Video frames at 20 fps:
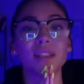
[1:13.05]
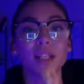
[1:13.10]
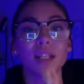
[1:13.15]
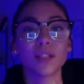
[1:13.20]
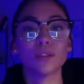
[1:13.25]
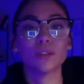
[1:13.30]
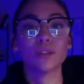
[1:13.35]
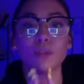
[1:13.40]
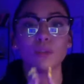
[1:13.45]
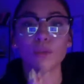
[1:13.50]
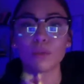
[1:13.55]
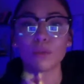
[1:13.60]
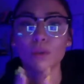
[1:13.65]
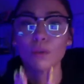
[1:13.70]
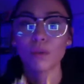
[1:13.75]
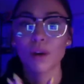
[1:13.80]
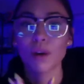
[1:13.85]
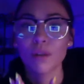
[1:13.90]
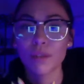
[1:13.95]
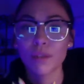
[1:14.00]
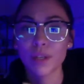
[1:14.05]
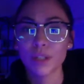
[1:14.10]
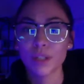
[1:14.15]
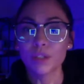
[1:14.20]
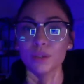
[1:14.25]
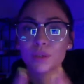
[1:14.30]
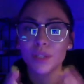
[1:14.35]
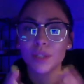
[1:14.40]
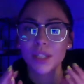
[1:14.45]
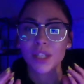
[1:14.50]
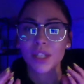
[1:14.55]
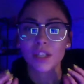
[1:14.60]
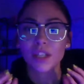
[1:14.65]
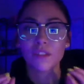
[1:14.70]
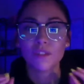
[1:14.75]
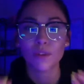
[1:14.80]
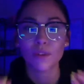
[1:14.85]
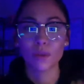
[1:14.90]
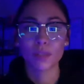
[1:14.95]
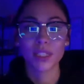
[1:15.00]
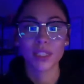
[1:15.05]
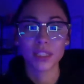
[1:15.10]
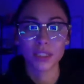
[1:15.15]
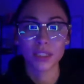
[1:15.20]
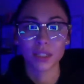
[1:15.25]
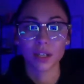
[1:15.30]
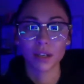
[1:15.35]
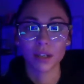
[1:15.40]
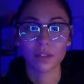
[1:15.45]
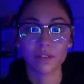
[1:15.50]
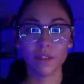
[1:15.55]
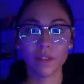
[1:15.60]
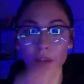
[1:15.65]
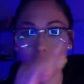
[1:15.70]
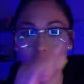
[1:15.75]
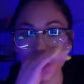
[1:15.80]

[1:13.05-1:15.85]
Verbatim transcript: Like, don't go on there doing any phony stuff.